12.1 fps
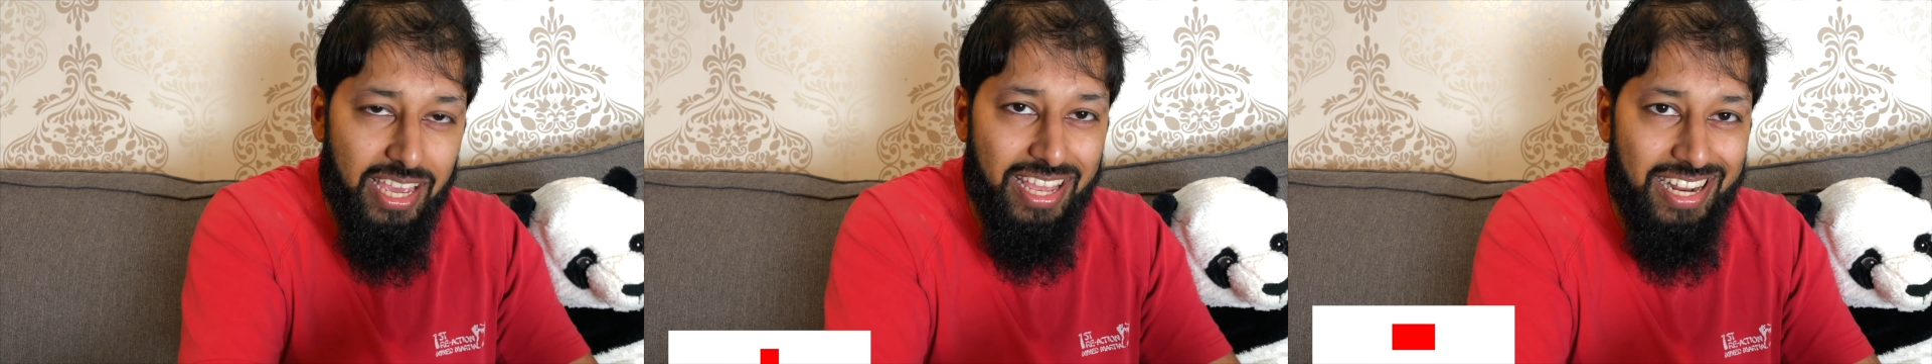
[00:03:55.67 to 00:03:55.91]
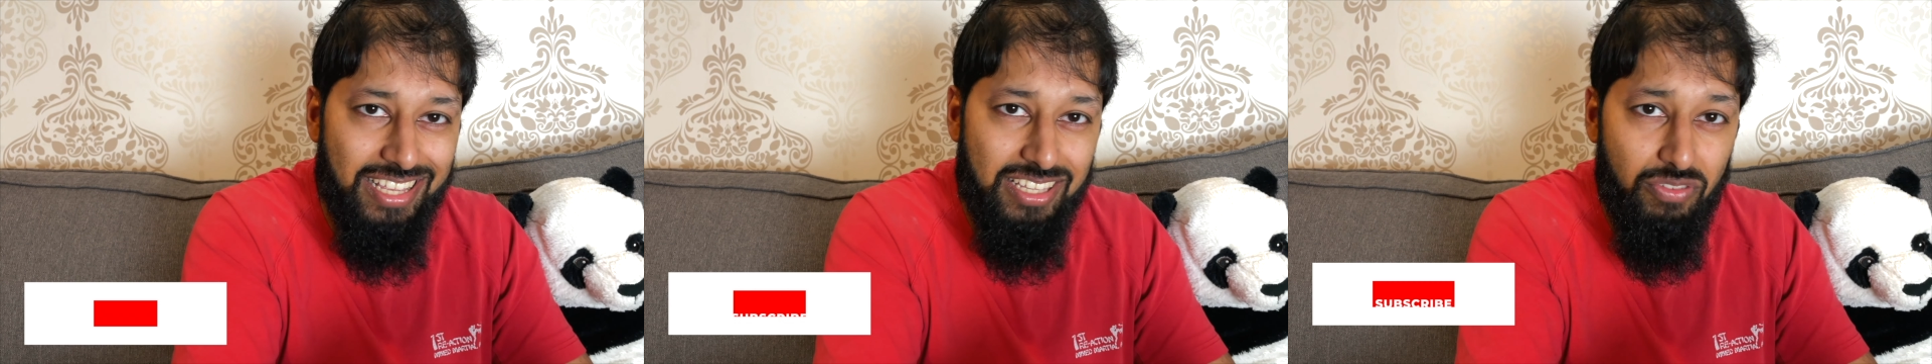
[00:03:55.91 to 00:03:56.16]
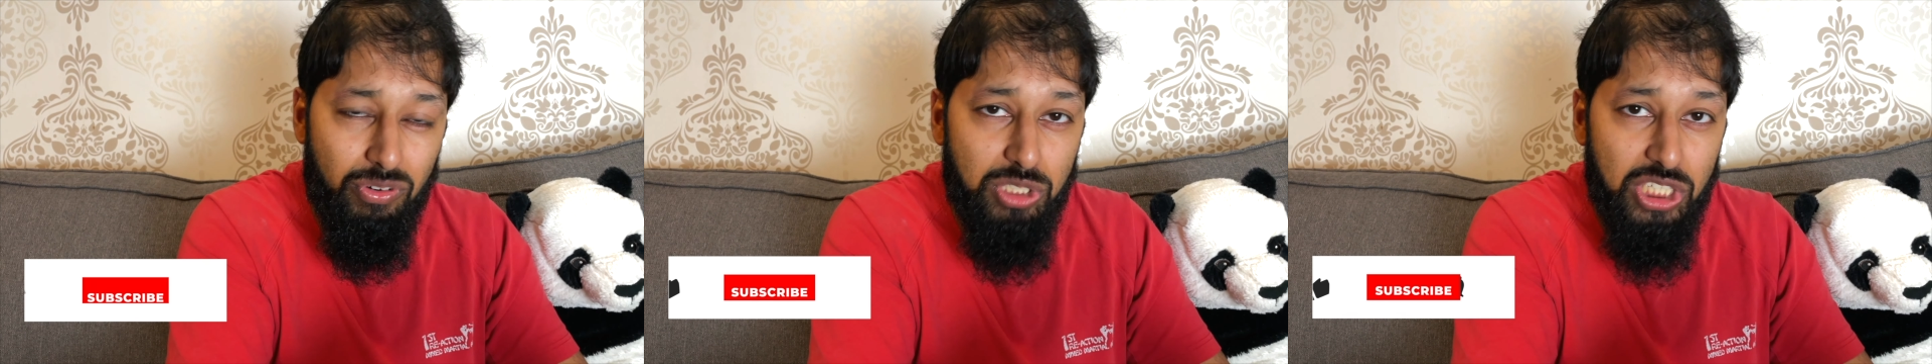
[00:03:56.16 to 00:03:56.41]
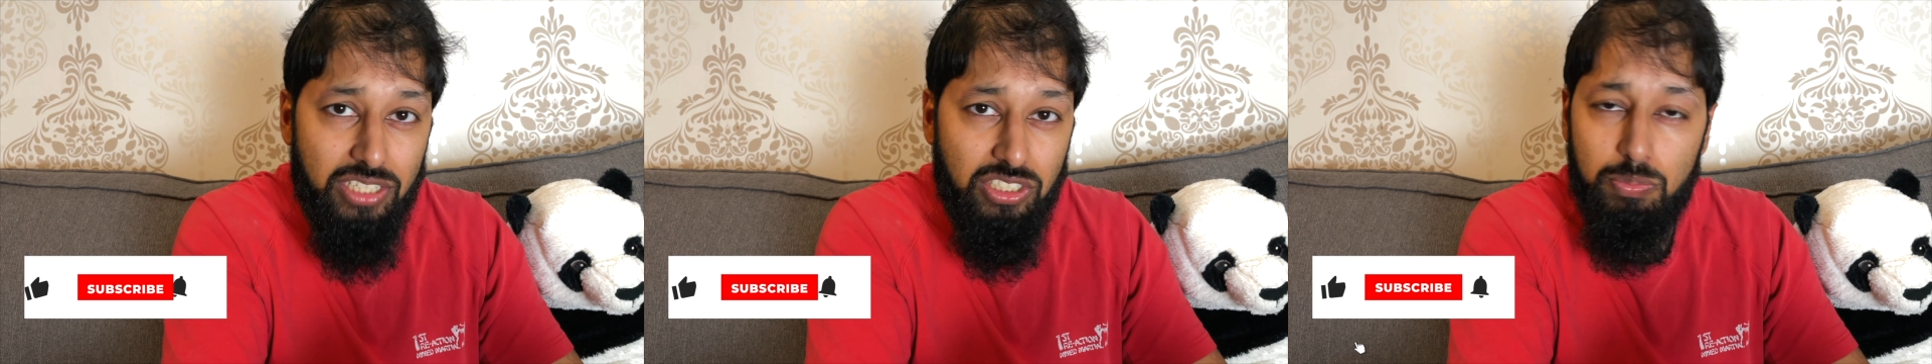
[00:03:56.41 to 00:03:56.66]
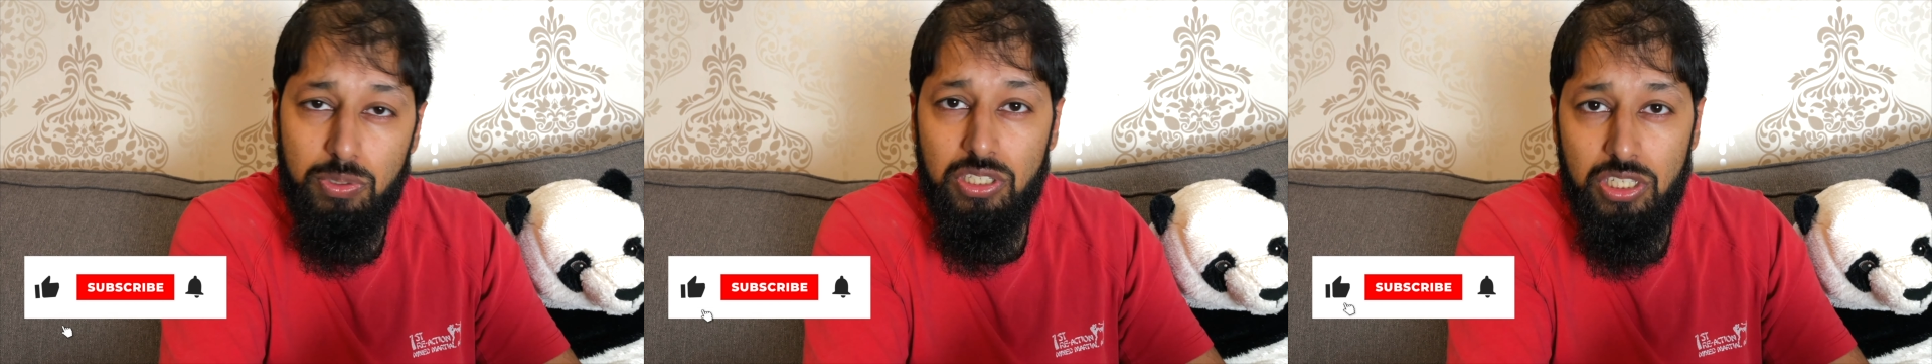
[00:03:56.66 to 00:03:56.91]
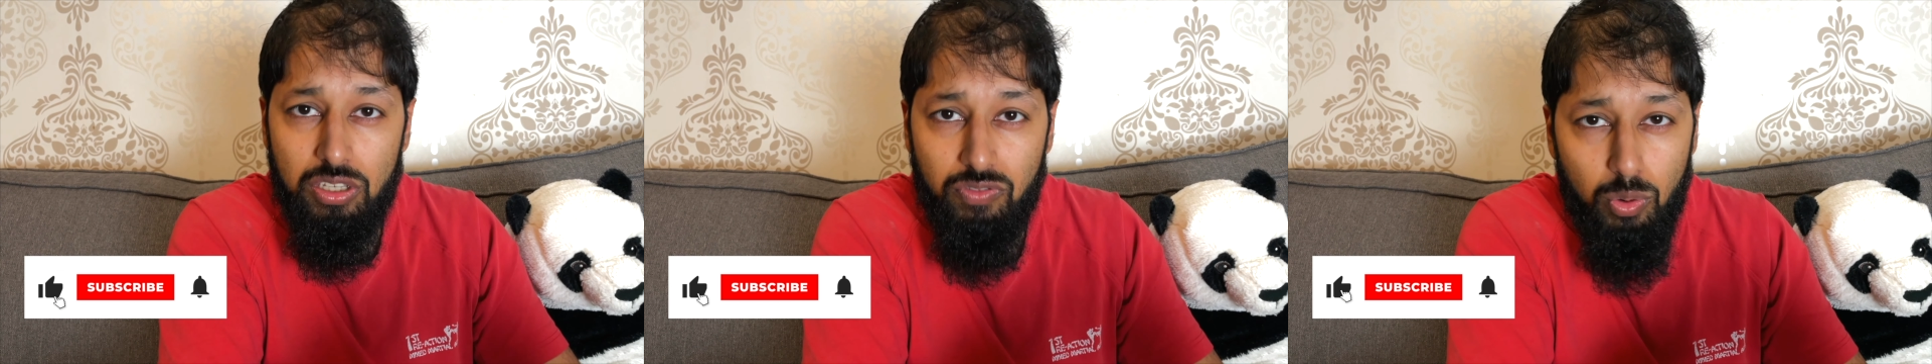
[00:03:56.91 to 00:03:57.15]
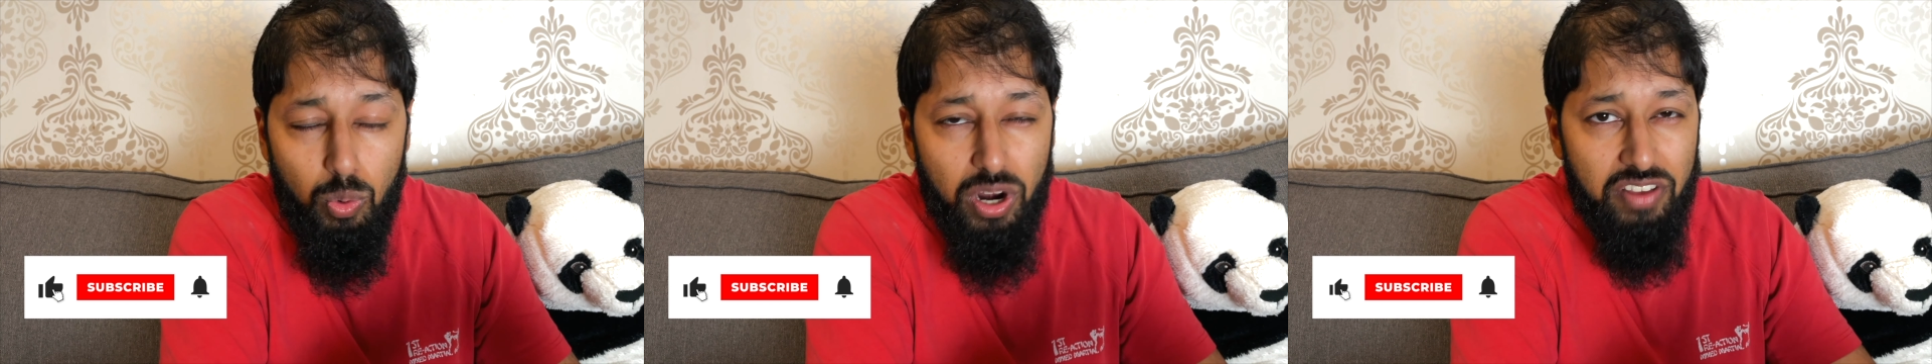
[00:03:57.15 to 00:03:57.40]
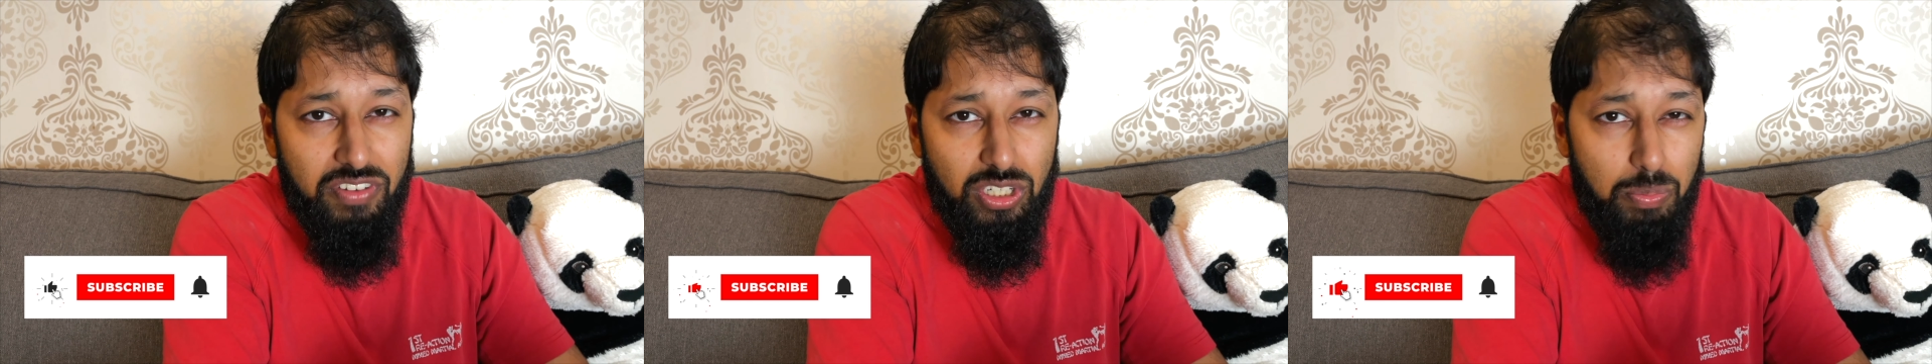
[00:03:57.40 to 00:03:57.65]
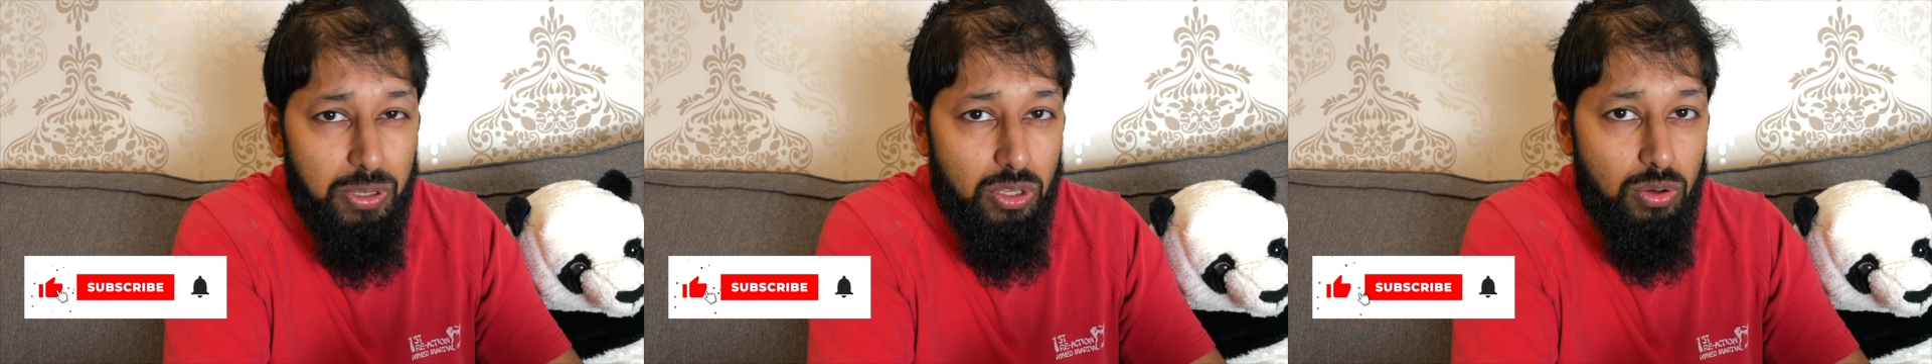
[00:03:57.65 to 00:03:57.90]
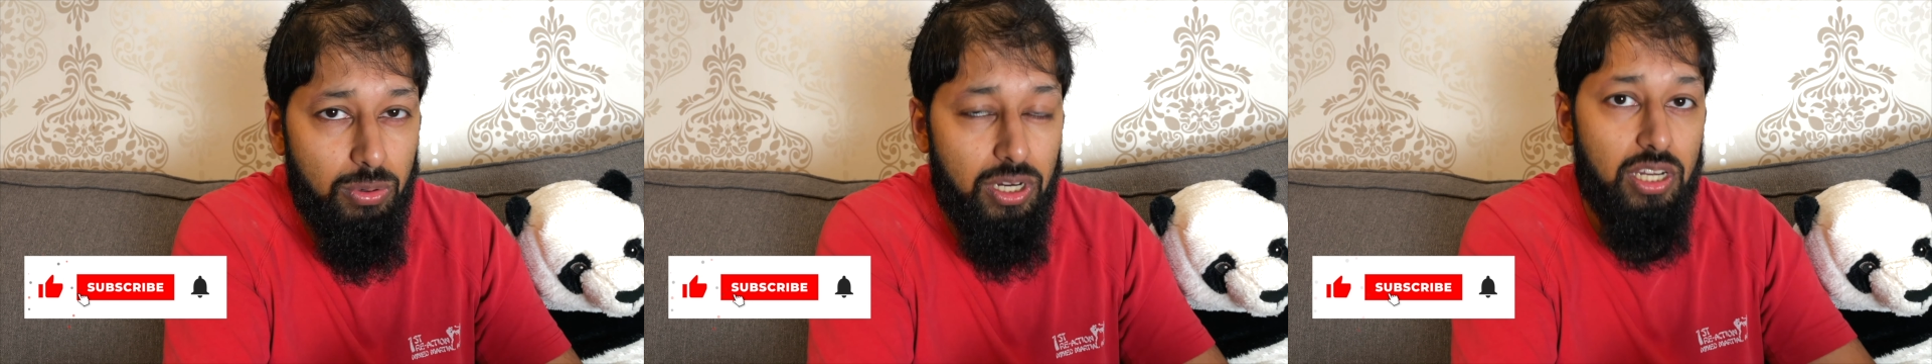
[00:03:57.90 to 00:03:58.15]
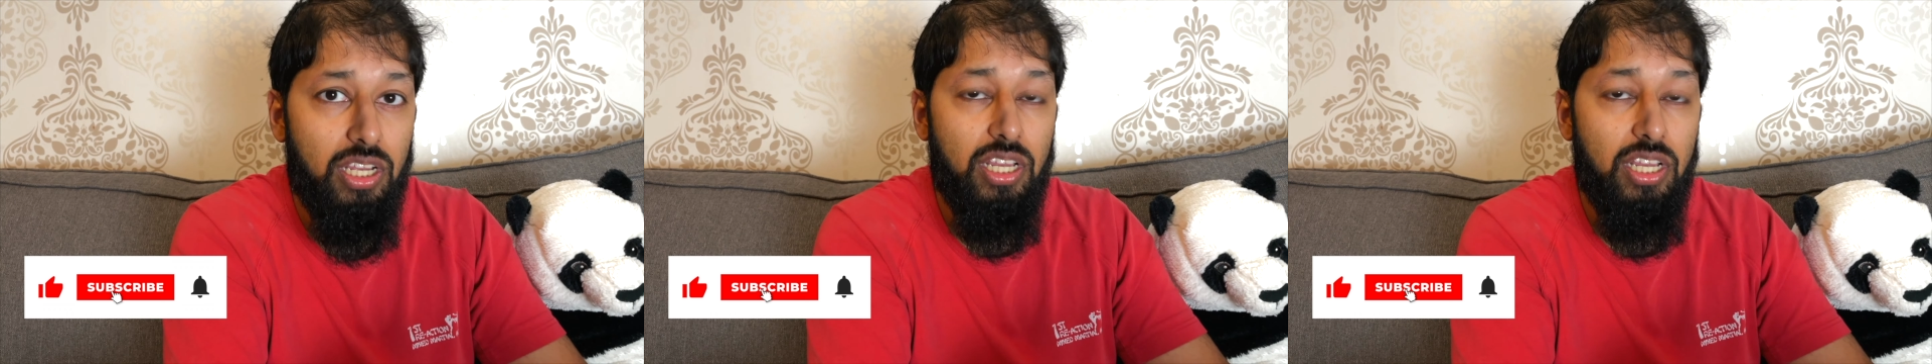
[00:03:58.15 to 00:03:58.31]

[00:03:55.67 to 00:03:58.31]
an essay from ChatGPT for whatever topic you want,